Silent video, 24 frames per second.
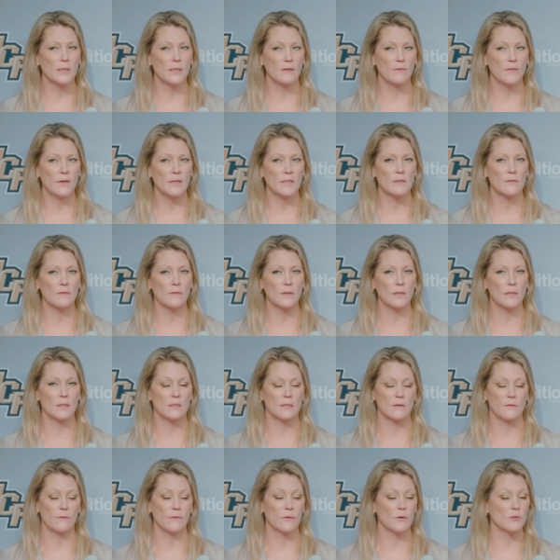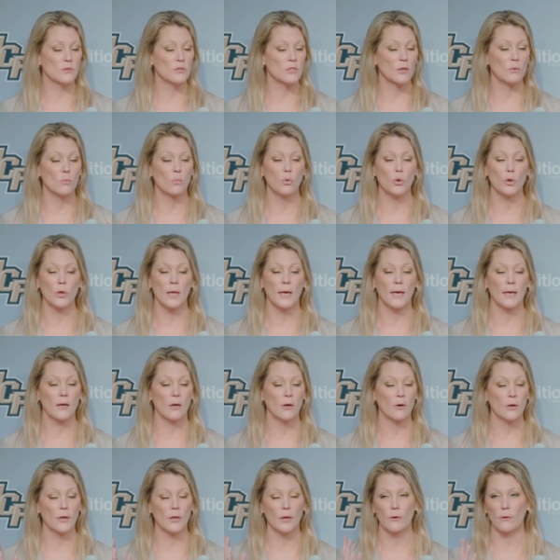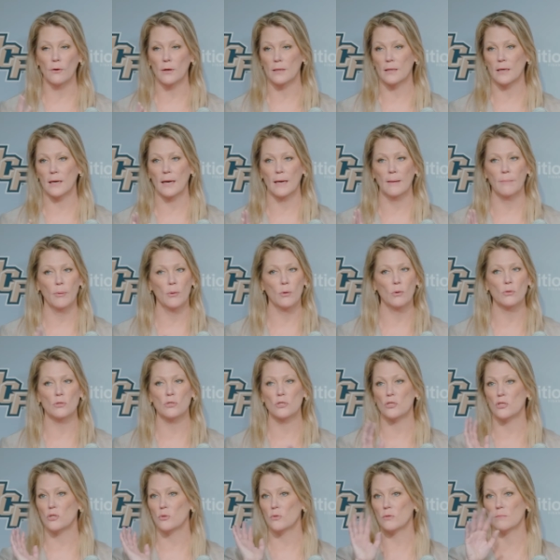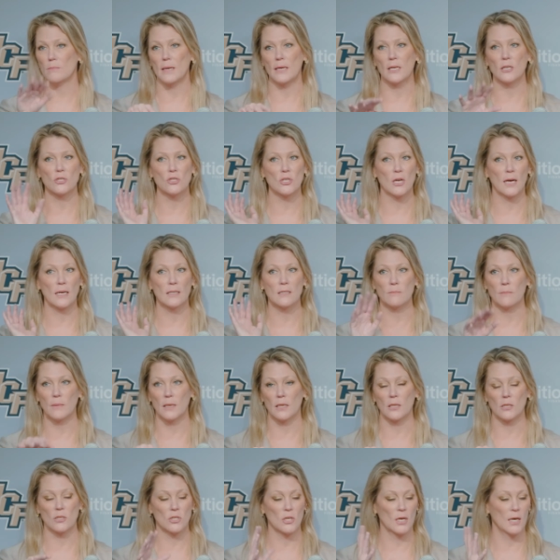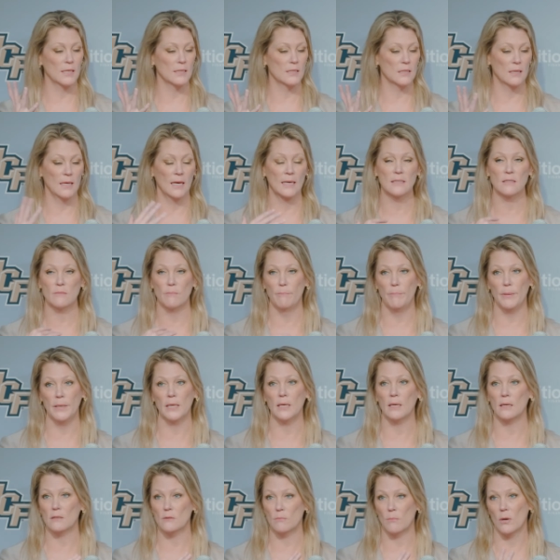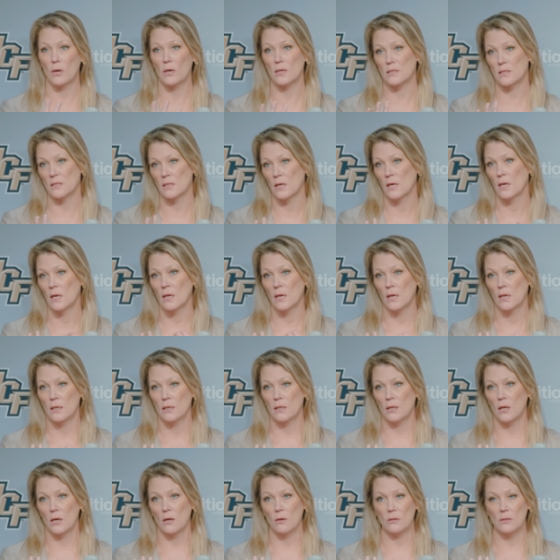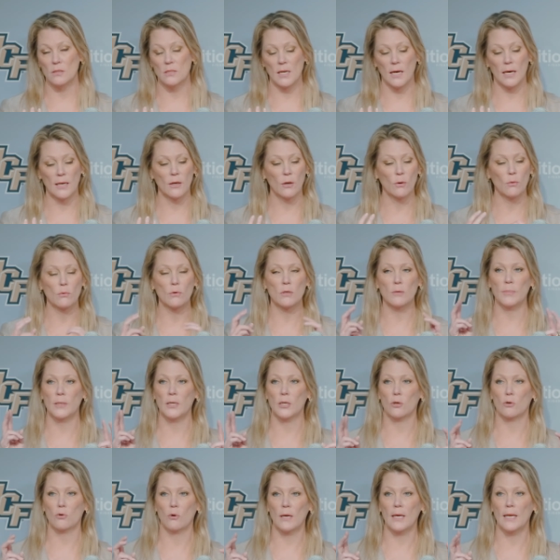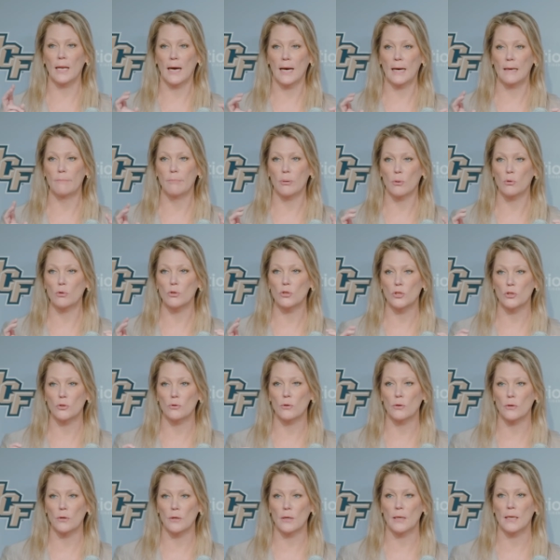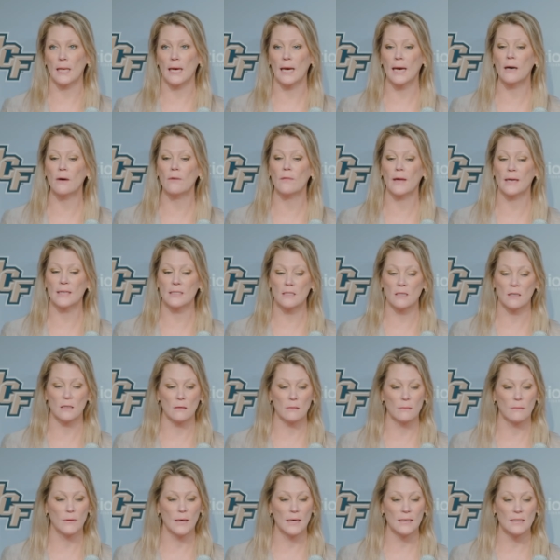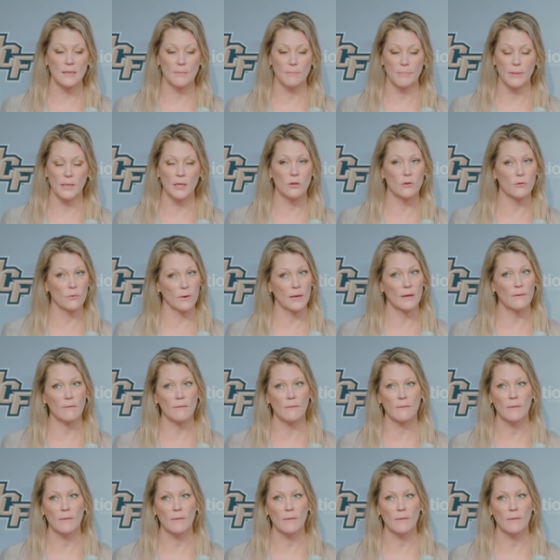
defensively because at first they were not guarding her at the high post, and she was making shots and making shots, and that's big because Moss, you know, is not known to be a great high post shooter, and now that's a that's a big threat